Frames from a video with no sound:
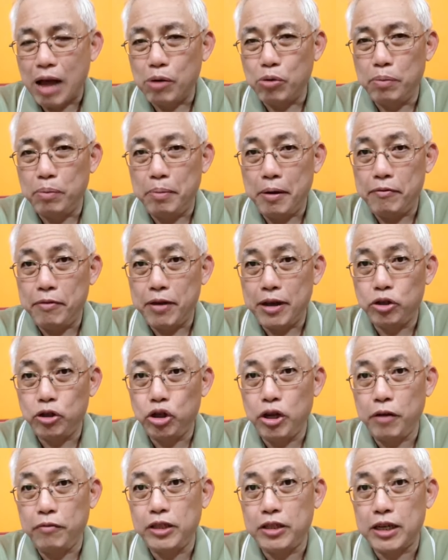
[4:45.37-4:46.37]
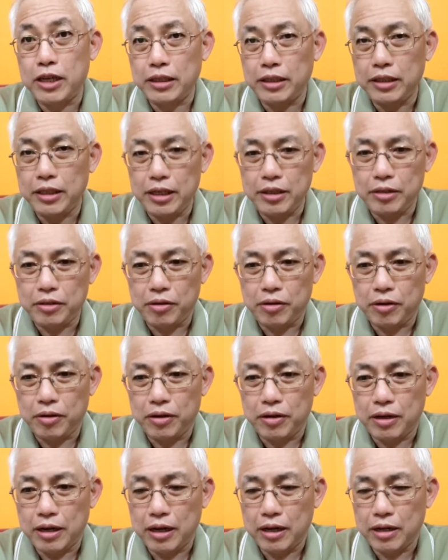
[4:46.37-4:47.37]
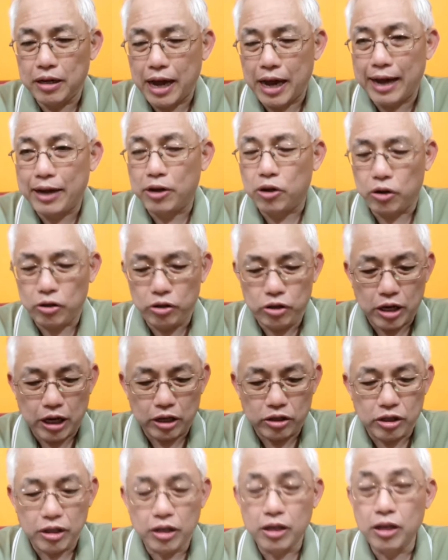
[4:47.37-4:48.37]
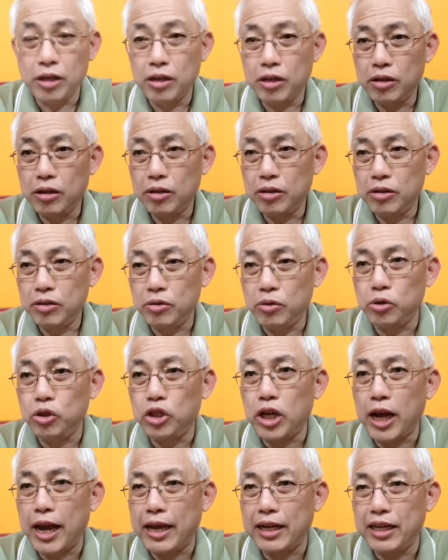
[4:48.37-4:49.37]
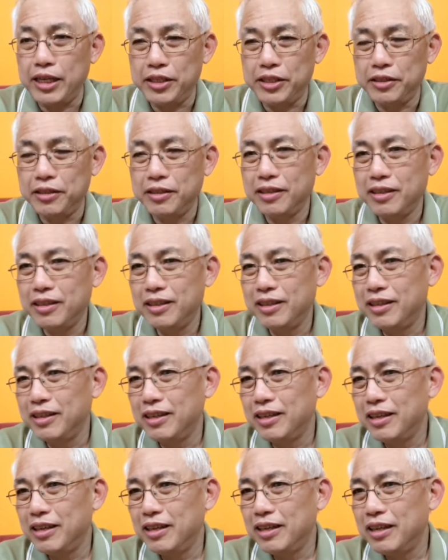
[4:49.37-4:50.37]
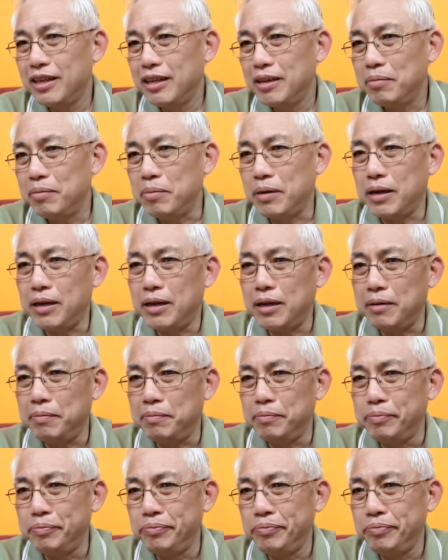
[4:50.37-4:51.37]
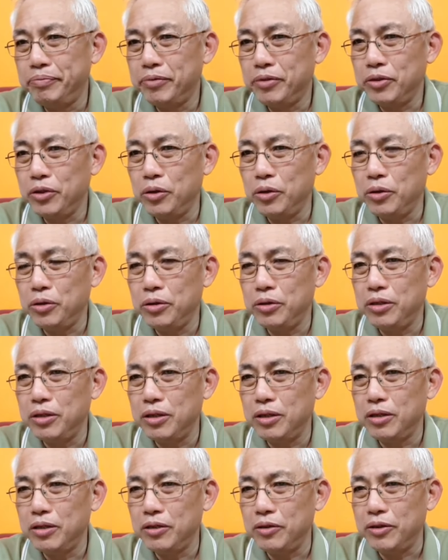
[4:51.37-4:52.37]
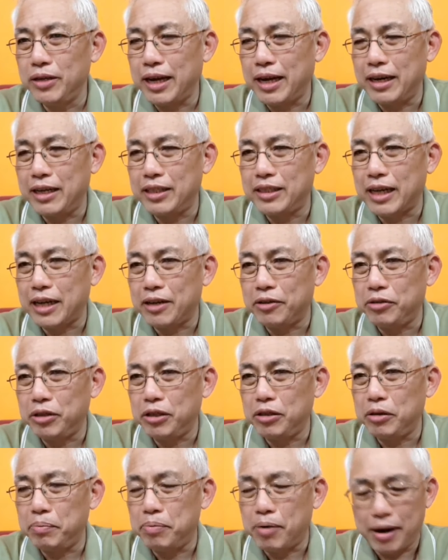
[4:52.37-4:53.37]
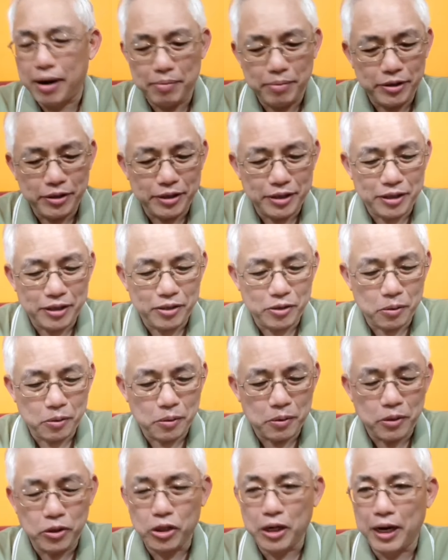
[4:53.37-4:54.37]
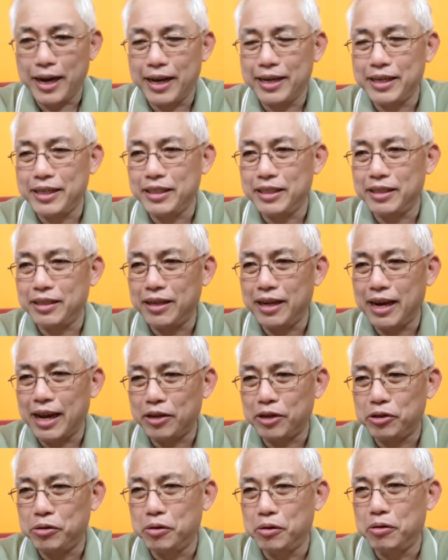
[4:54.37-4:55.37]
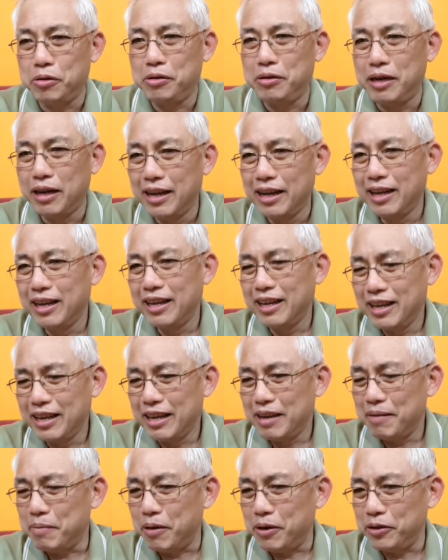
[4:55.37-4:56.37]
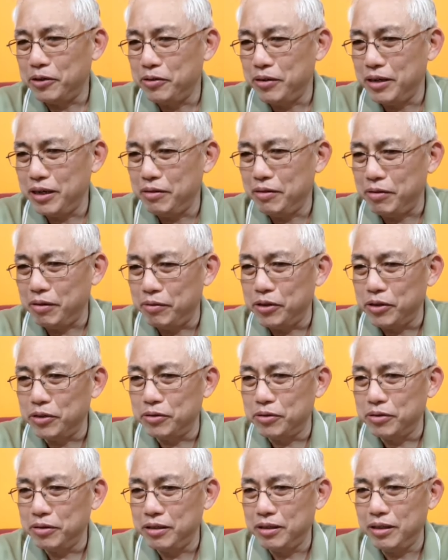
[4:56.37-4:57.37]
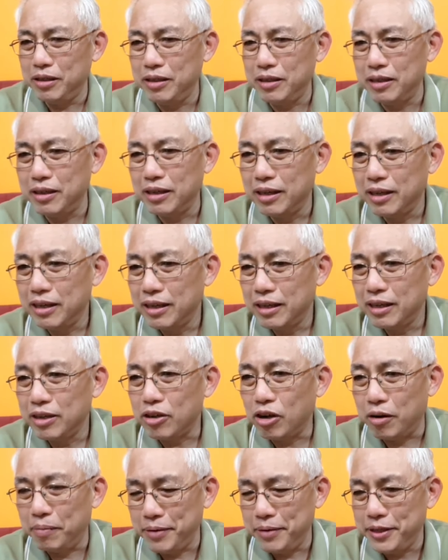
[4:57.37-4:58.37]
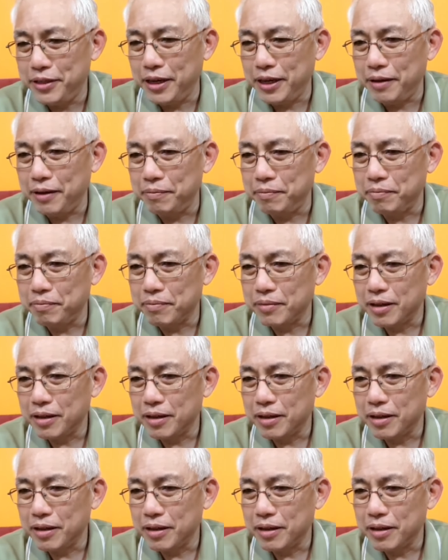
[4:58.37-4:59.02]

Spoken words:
We would prefer a Chief Justice or a High Court judge to chair this. But you get a secretary to Prime Minister to chair this Electoral Boundary Review Committee.